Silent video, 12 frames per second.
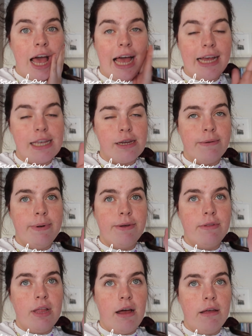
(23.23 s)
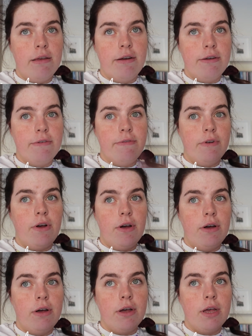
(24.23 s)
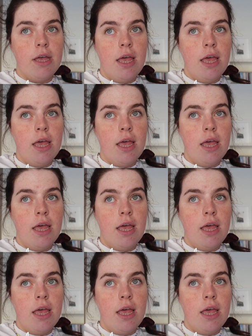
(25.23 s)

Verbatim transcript: I had to upload the other vlog